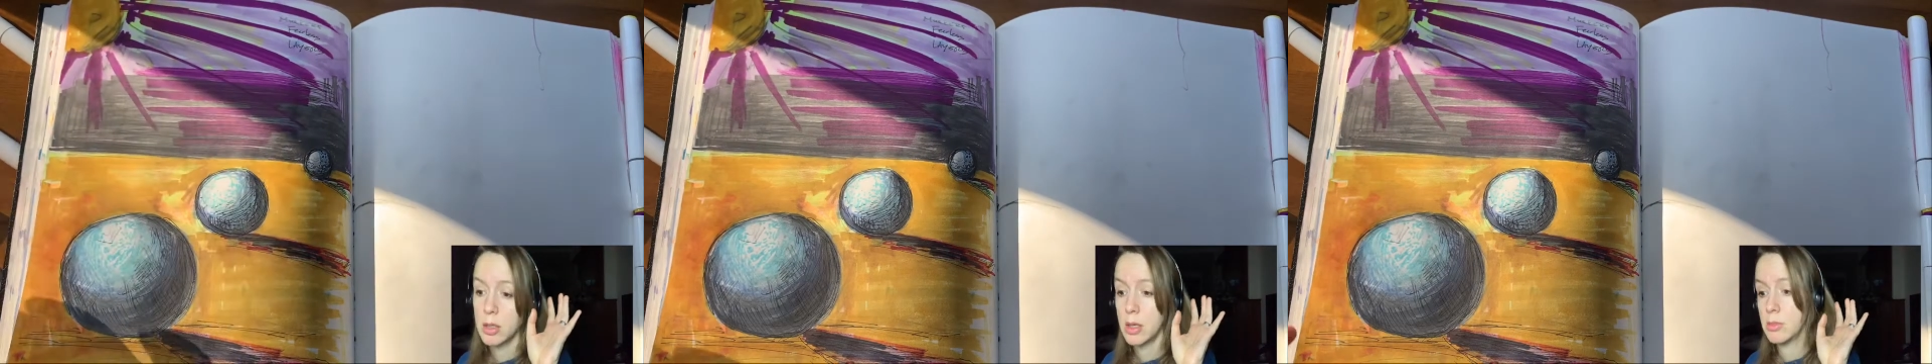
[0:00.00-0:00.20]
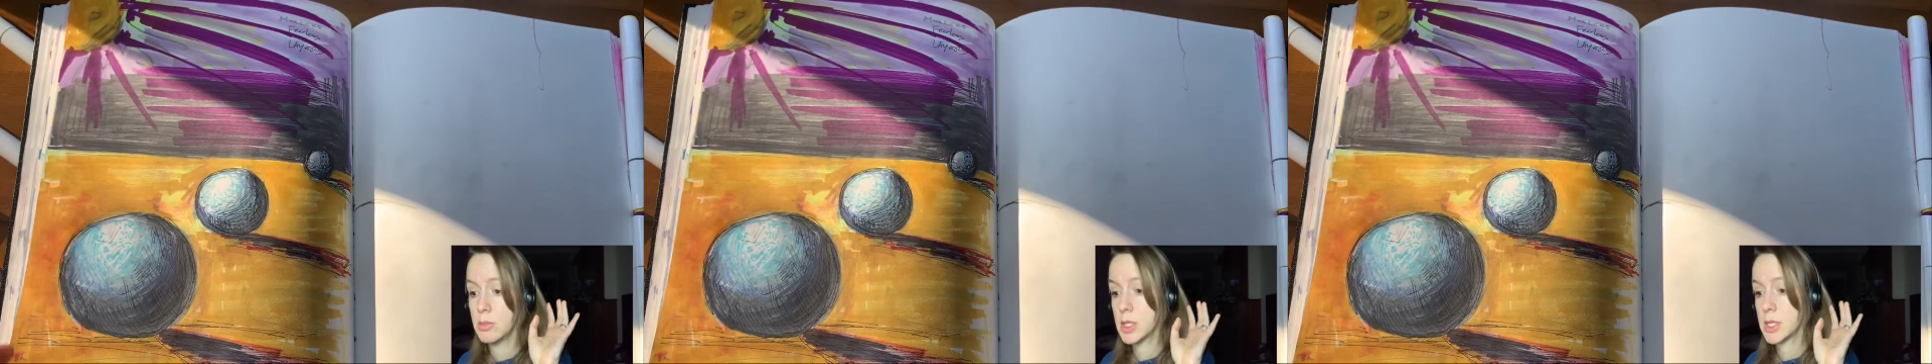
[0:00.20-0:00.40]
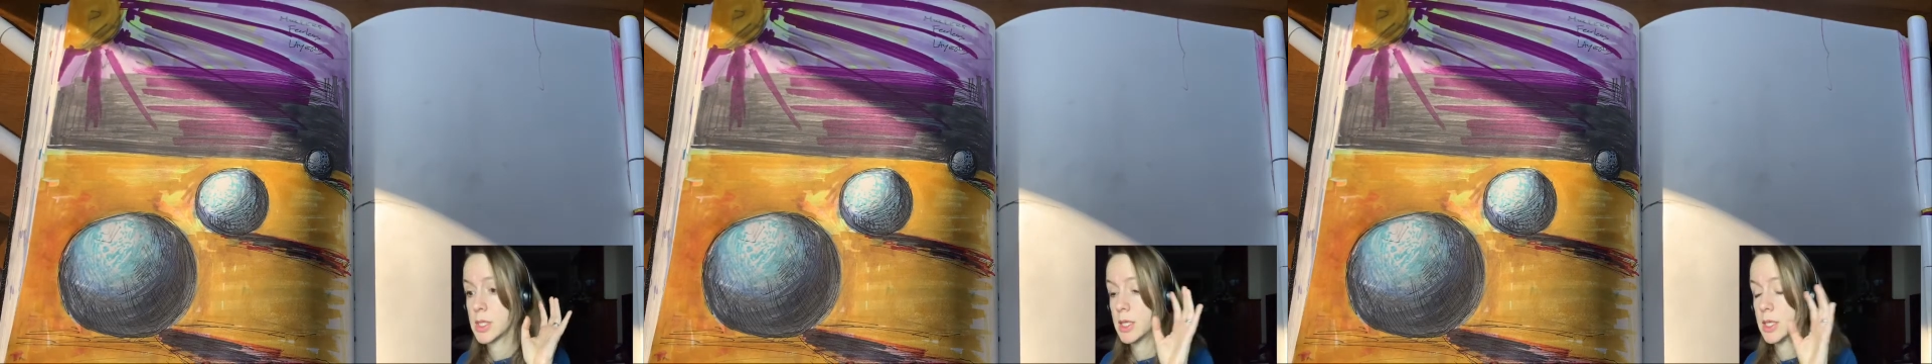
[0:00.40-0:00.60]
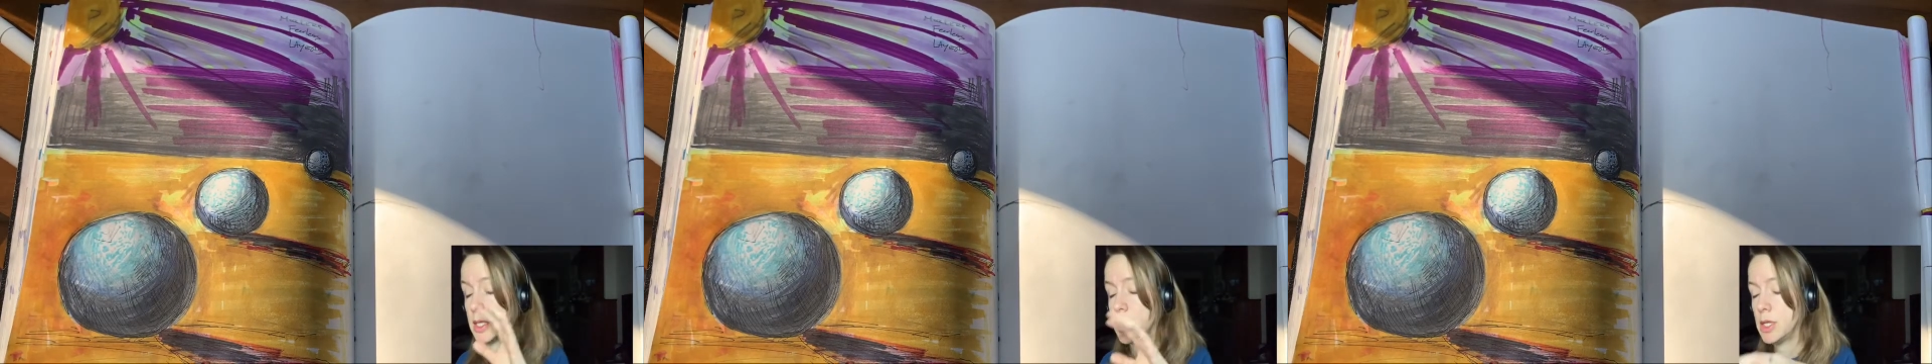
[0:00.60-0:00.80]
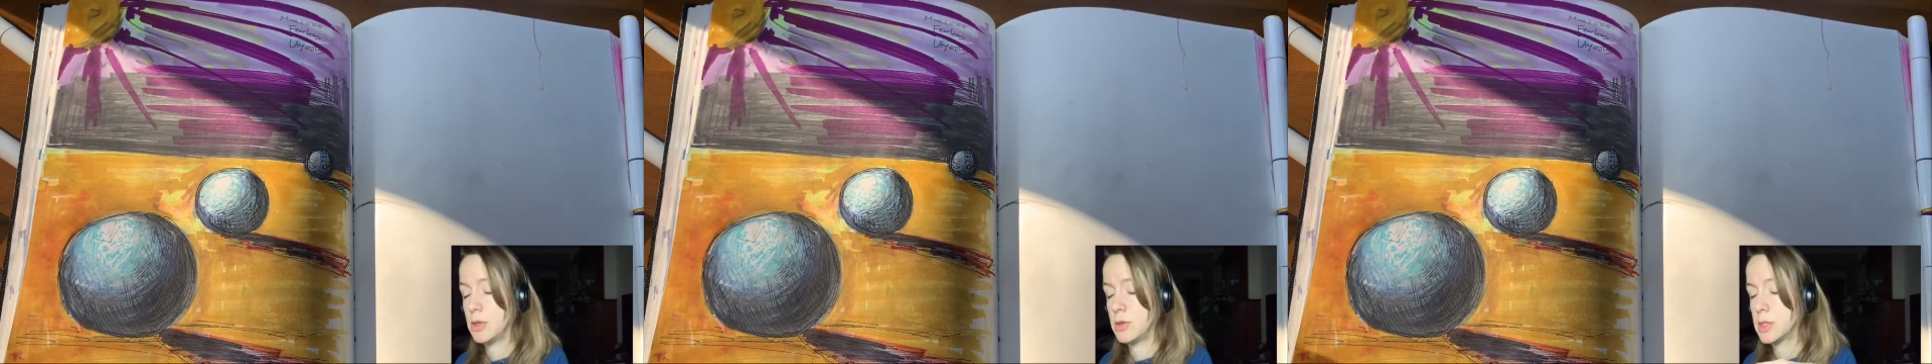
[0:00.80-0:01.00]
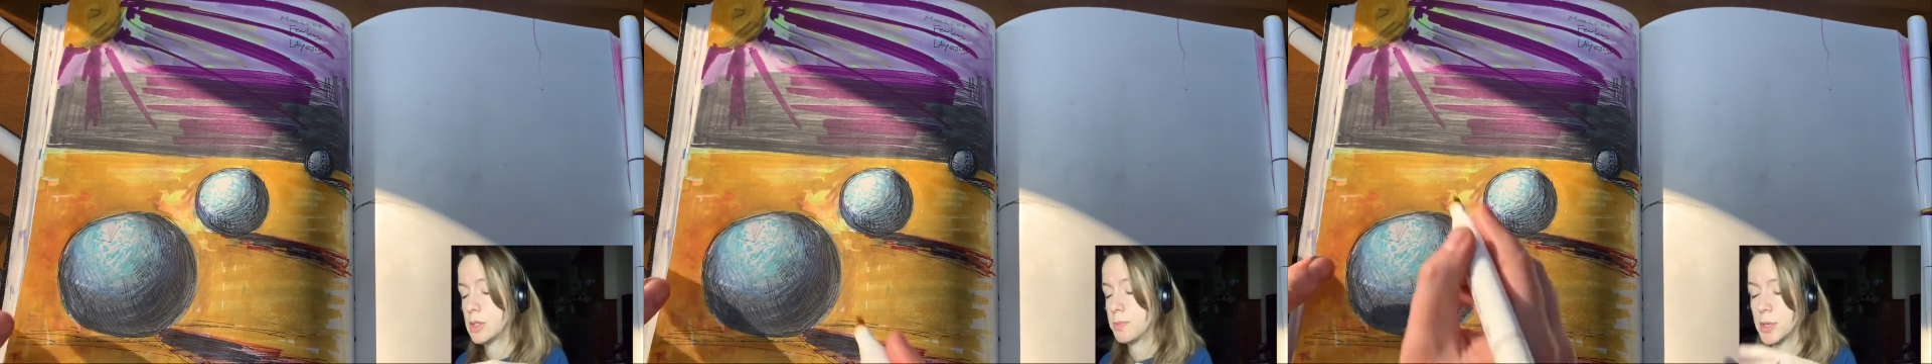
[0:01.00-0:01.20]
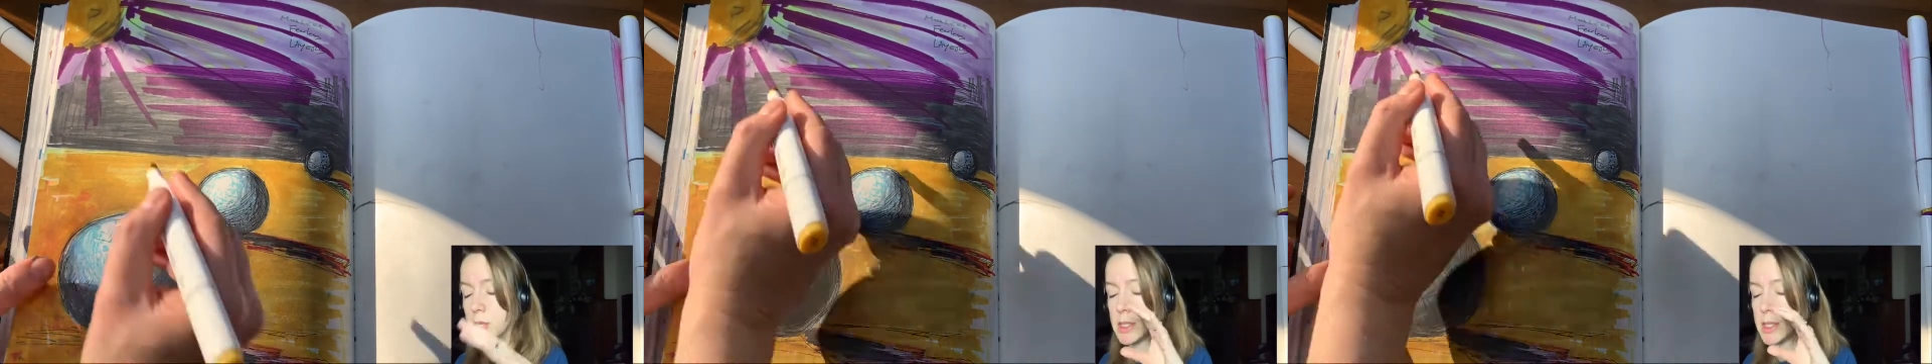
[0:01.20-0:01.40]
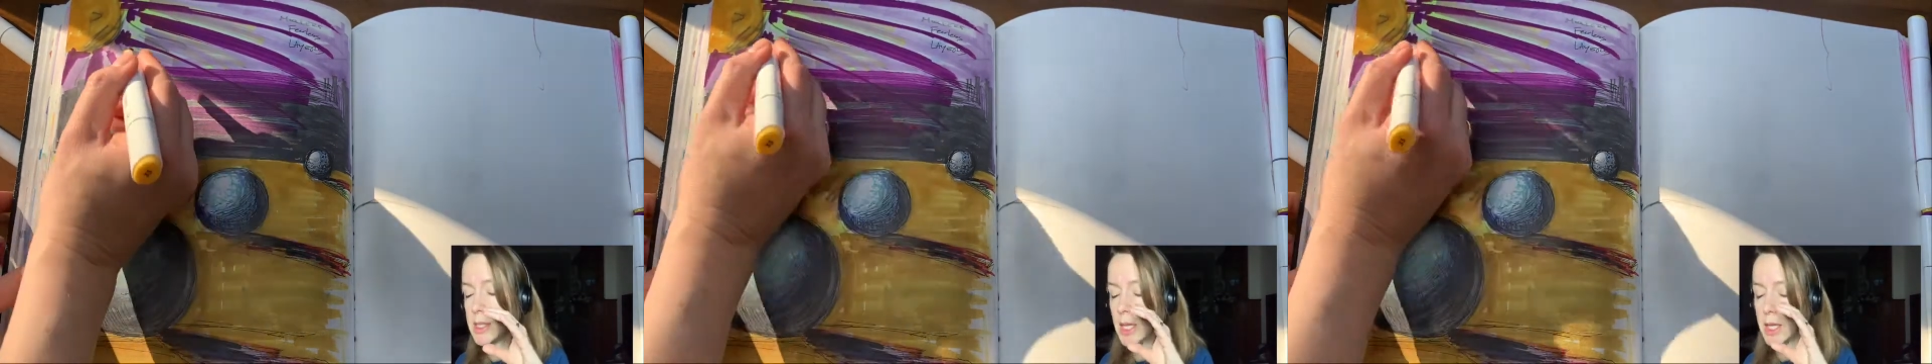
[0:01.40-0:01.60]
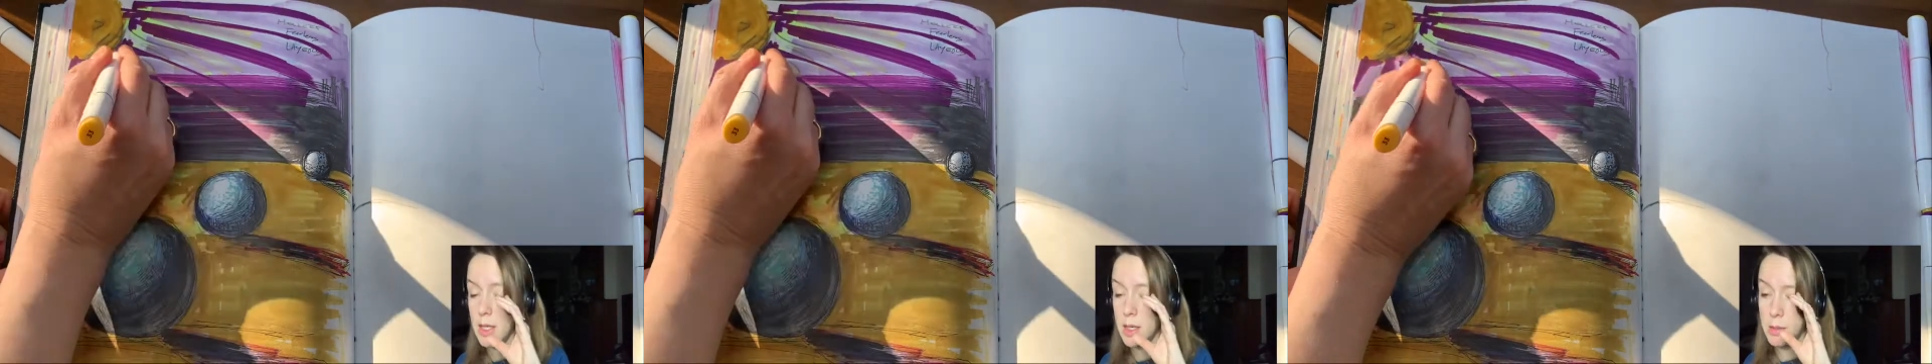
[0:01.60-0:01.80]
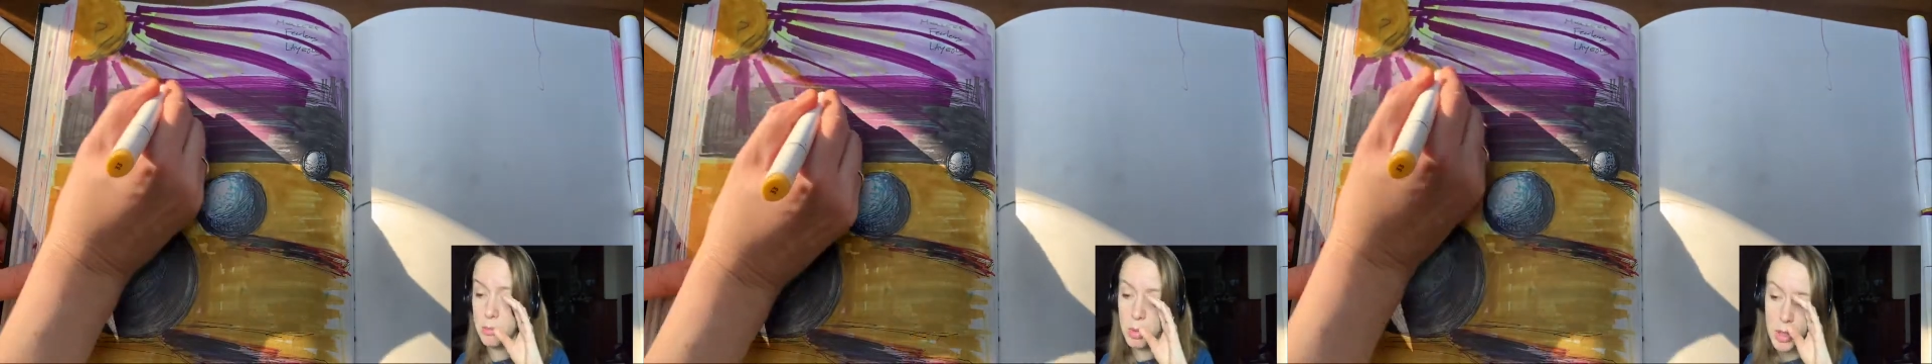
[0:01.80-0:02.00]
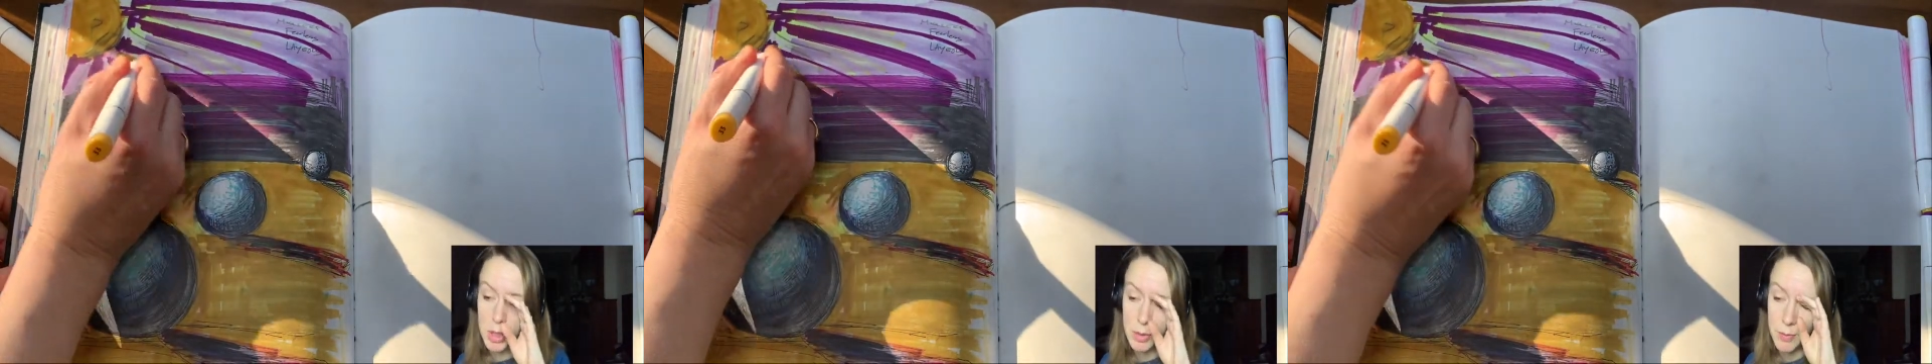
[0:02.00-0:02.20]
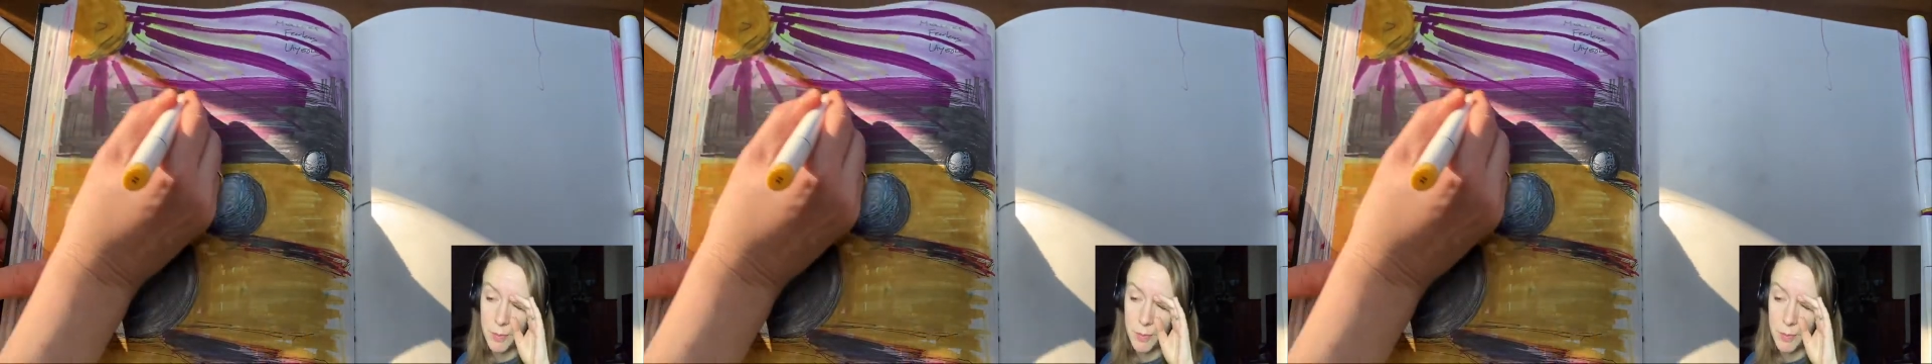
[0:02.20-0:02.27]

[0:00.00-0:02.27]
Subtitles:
I'm just gonna use burnt sienna and blue.